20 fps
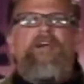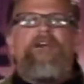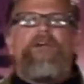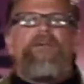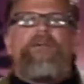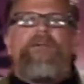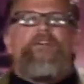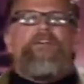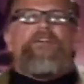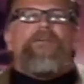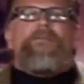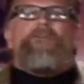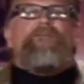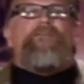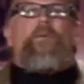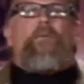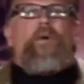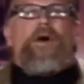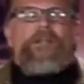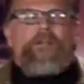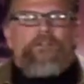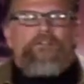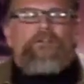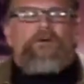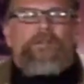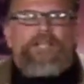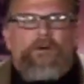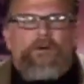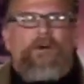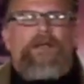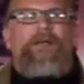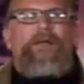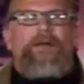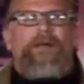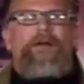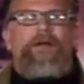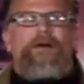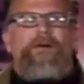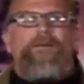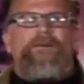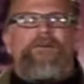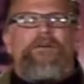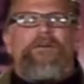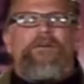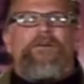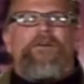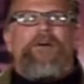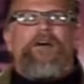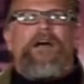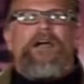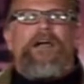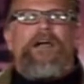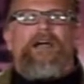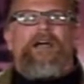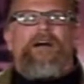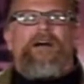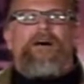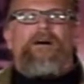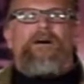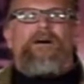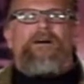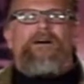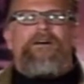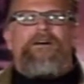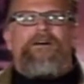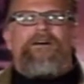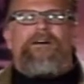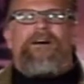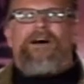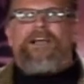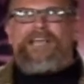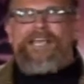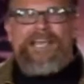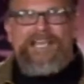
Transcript: care, he did. What are you? He used be a really good person, and you've become evil.